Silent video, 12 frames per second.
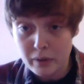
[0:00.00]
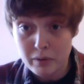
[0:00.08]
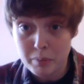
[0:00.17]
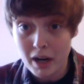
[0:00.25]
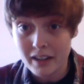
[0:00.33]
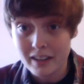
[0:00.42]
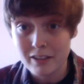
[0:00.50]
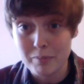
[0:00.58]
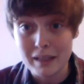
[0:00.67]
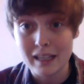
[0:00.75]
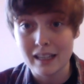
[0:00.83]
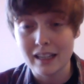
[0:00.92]
was a product of
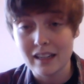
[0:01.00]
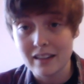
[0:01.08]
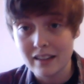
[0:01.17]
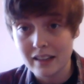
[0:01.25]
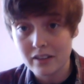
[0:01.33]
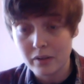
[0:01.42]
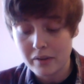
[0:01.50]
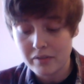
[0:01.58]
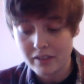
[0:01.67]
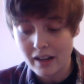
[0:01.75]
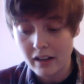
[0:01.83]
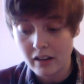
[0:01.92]
being in India, so I've
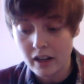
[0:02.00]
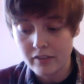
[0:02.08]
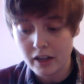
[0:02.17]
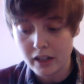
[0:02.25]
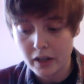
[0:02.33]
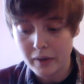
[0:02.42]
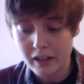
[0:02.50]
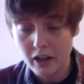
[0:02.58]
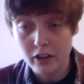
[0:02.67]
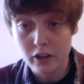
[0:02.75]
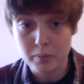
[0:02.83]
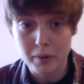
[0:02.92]
just had a lot of ongoing
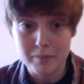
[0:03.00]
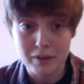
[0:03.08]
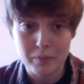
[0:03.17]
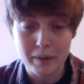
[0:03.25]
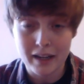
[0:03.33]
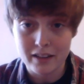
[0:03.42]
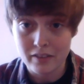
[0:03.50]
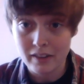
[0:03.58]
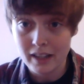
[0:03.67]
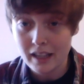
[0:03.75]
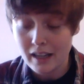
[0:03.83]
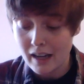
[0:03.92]
doctor's appointments because of
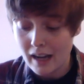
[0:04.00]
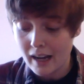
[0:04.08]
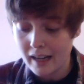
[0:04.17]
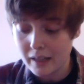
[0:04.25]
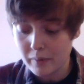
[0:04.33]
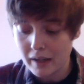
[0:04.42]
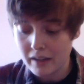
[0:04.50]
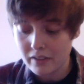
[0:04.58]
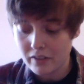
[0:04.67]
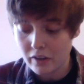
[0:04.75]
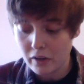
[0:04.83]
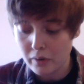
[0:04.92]
it. Anyway,
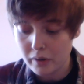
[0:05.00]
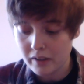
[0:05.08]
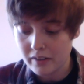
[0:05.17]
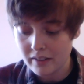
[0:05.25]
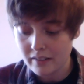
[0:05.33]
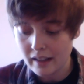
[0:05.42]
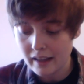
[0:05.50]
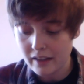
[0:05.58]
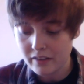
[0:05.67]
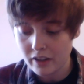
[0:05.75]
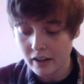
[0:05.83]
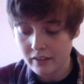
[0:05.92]
so since I
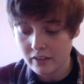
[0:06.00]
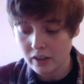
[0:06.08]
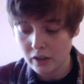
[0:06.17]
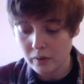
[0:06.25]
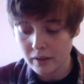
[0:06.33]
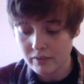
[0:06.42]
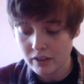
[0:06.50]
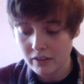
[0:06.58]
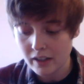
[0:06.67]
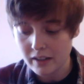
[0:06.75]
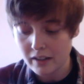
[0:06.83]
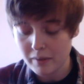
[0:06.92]
last talked to you, I've just
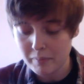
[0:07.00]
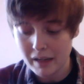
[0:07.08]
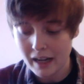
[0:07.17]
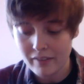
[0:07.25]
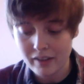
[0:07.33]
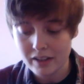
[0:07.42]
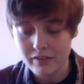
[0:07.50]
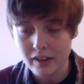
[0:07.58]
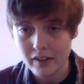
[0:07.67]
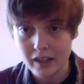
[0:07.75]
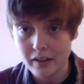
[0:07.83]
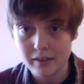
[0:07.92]
like not been having a
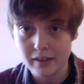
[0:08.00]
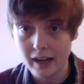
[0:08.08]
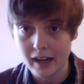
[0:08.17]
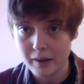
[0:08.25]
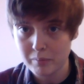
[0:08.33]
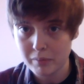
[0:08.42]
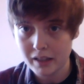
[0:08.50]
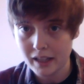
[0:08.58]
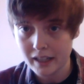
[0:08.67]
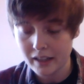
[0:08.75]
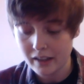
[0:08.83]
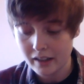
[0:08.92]
very good time.
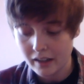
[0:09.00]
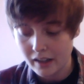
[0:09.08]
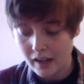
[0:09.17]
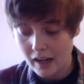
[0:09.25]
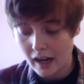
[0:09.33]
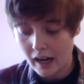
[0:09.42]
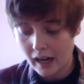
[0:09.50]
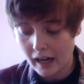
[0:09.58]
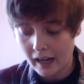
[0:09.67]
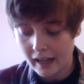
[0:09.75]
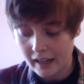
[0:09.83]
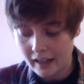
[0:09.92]
Like
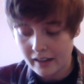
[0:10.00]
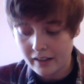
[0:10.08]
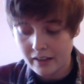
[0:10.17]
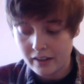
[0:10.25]
I